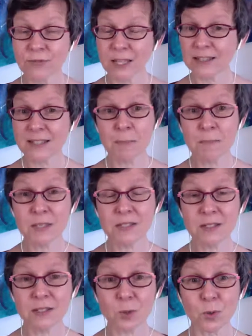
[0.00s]
let's say,
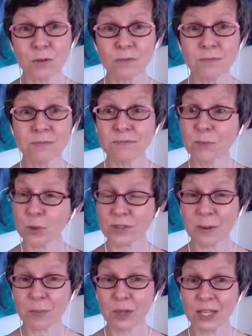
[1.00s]
business school or
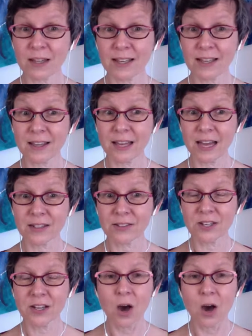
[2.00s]
something like that,